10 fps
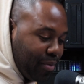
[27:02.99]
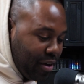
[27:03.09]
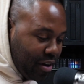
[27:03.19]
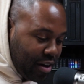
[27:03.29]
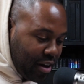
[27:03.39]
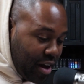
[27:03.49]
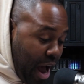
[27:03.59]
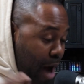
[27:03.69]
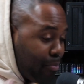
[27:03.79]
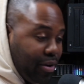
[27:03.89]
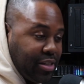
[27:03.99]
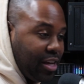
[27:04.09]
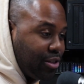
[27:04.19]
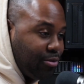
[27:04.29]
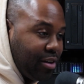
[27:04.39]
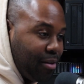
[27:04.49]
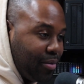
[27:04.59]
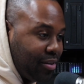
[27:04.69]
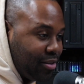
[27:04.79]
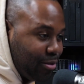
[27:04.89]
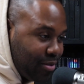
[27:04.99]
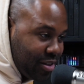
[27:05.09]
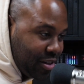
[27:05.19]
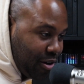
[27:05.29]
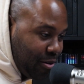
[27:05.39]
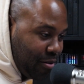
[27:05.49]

But I appreciate you coming through the show.